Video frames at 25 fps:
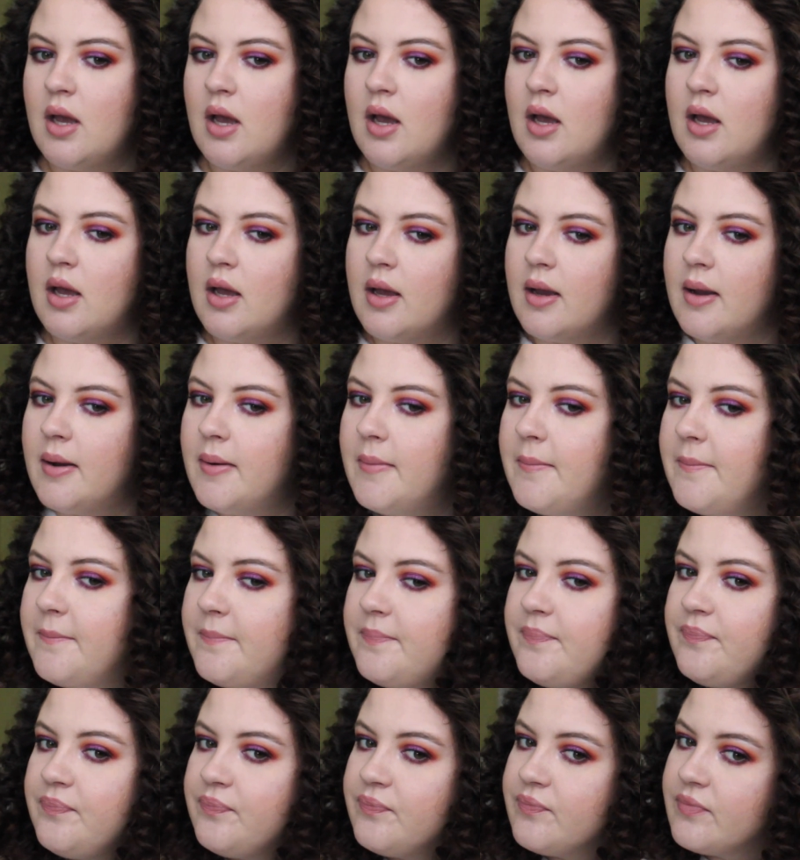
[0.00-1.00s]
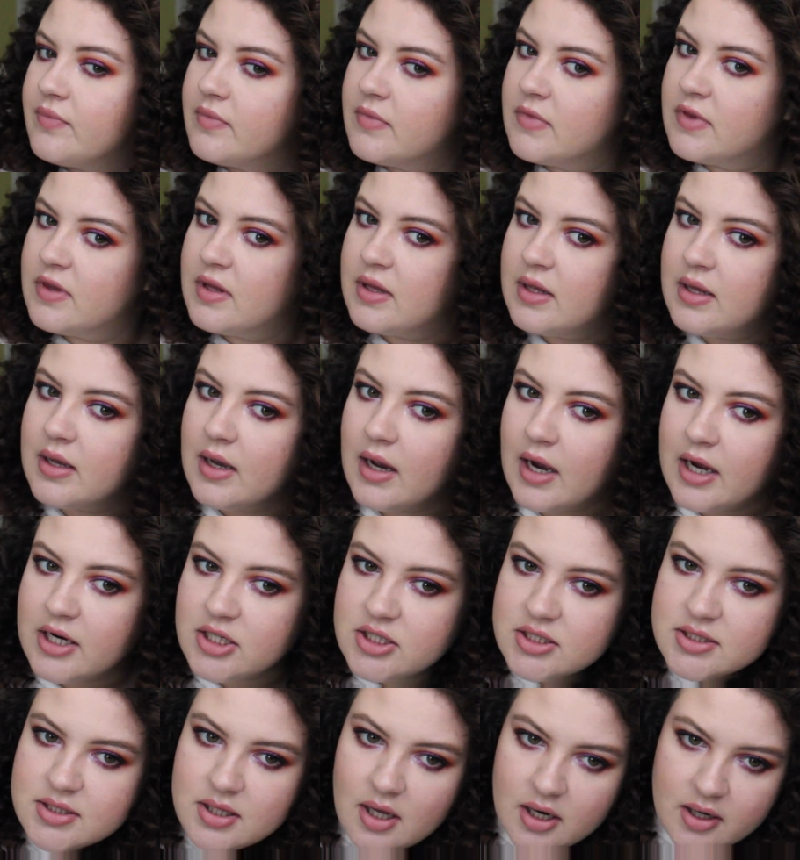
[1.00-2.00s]
I
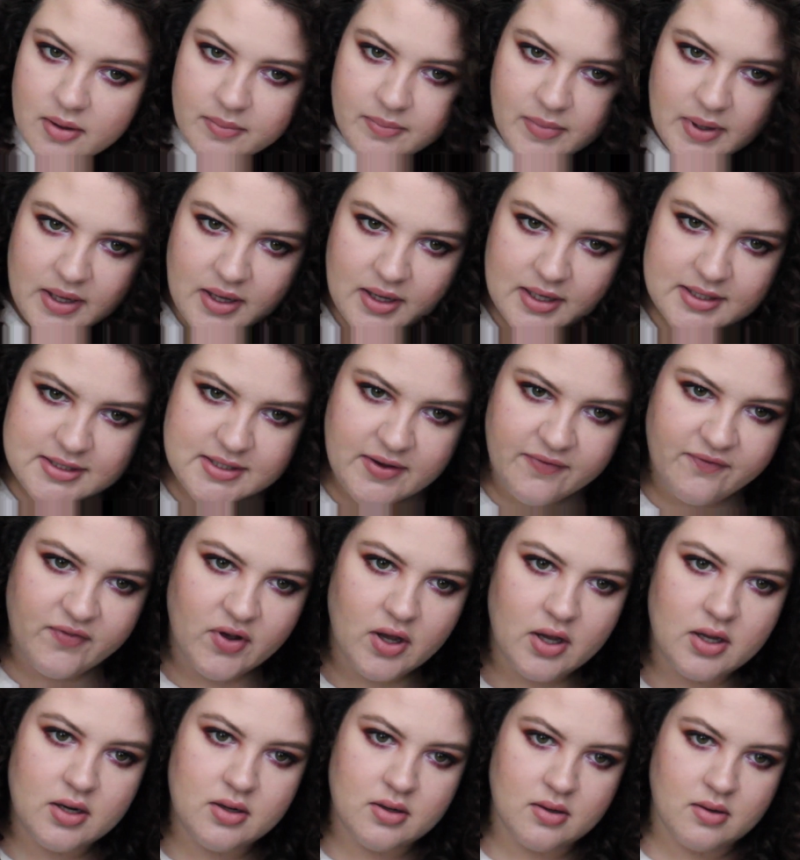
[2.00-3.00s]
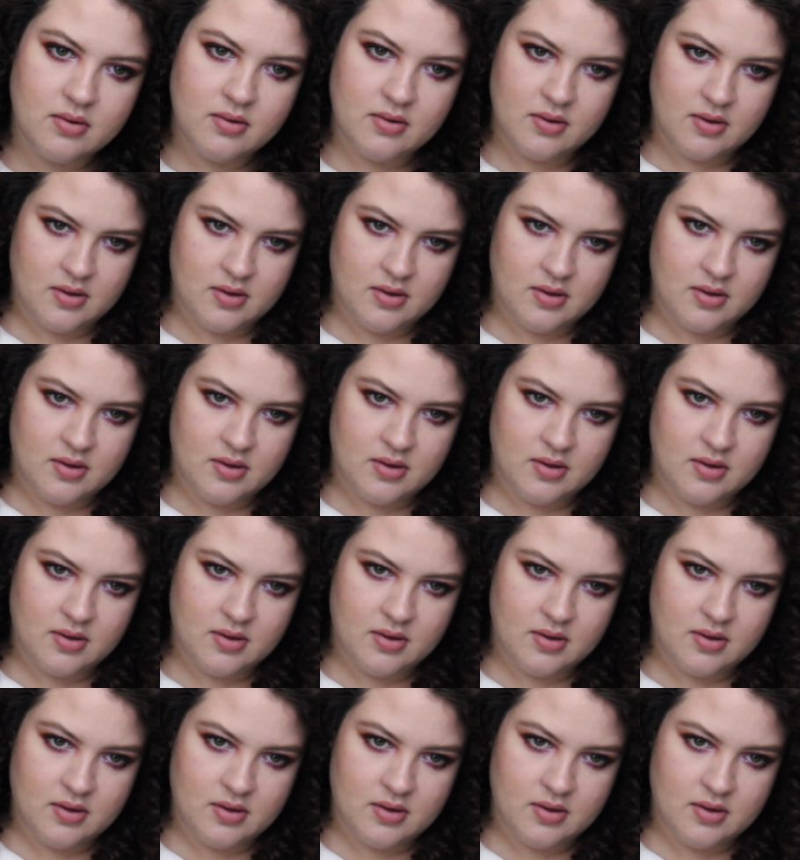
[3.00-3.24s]
just thought it's a fun,